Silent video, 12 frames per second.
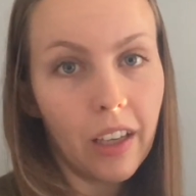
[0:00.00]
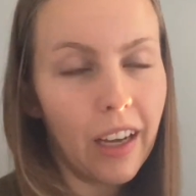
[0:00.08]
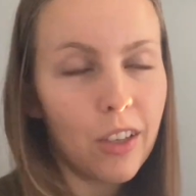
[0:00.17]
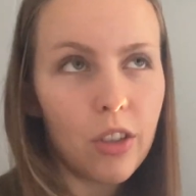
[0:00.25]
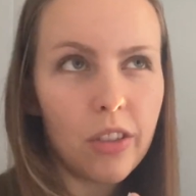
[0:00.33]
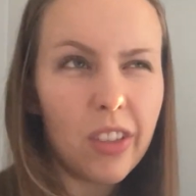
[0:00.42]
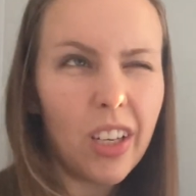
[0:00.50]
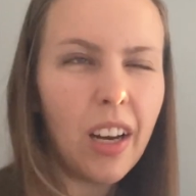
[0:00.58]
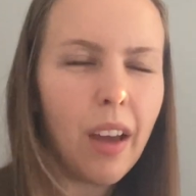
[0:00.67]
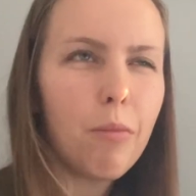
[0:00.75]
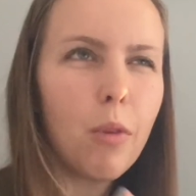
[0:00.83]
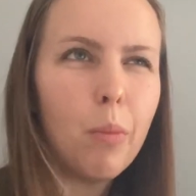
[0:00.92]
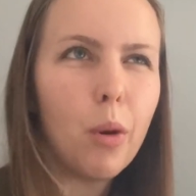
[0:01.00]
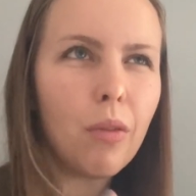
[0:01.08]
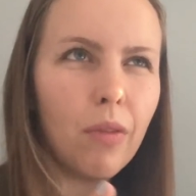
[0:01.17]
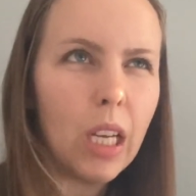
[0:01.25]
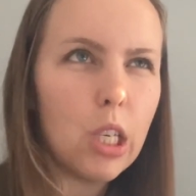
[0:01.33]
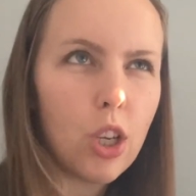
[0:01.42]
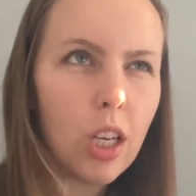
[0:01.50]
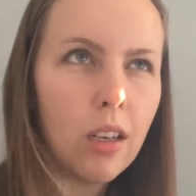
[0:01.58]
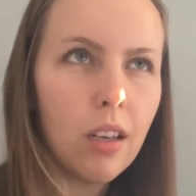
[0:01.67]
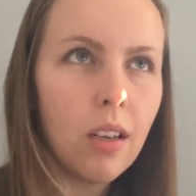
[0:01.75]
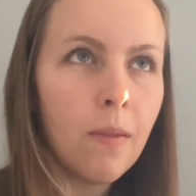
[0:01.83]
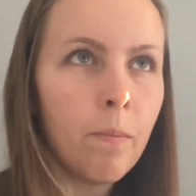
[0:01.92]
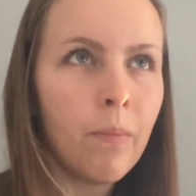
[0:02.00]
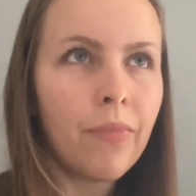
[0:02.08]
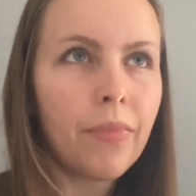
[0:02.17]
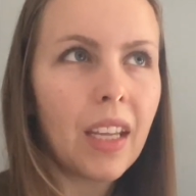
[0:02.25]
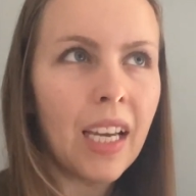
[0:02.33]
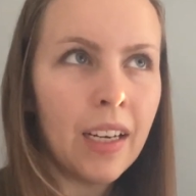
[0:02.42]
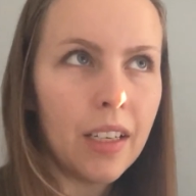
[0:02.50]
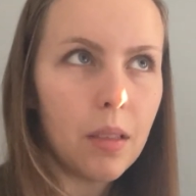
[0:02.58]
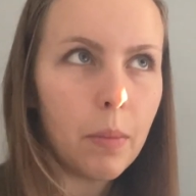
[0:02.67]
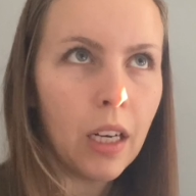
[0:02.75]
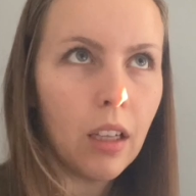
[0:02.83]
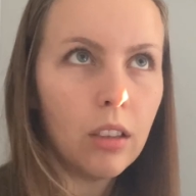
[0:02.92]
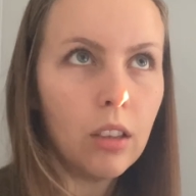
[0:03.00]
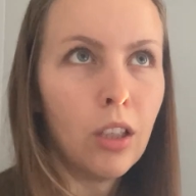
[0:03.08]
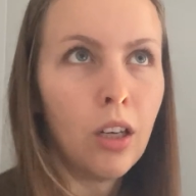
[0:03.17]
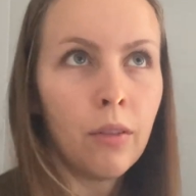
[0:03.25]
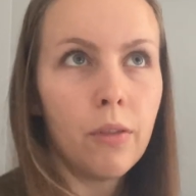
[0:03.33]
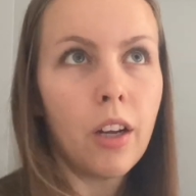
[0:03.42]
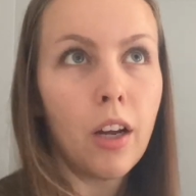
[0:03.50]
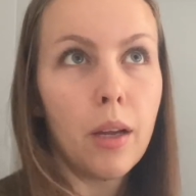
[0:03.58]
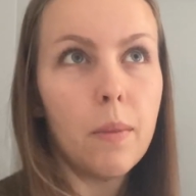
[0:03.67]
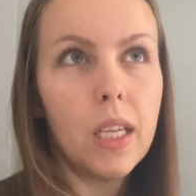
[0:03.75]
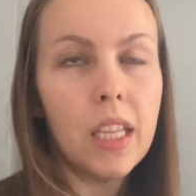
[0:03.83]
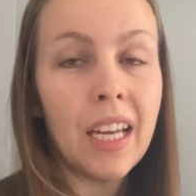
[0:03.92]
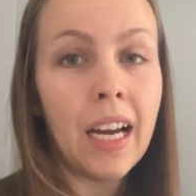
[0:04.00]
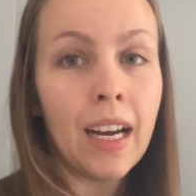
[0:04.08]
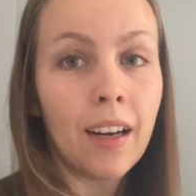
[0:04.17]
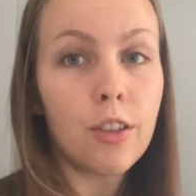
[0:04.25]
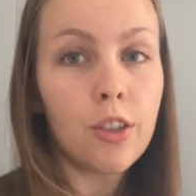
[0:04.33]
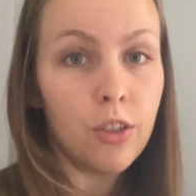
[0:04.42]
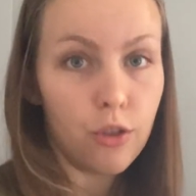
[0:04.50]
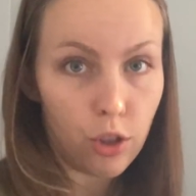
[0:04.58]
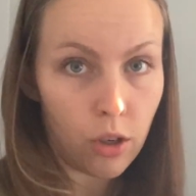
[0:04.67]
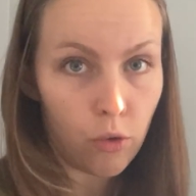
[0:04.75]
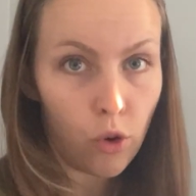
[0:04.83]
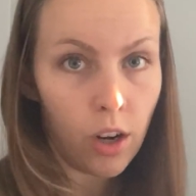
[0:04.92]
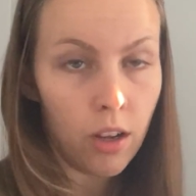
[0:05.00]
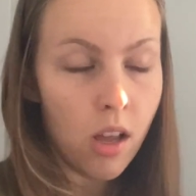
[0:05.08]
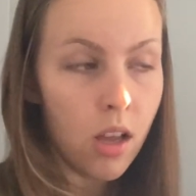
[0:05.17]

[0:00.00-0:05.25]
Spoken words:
I just didn't have the motivation, and I spent a lot of time in the action genre,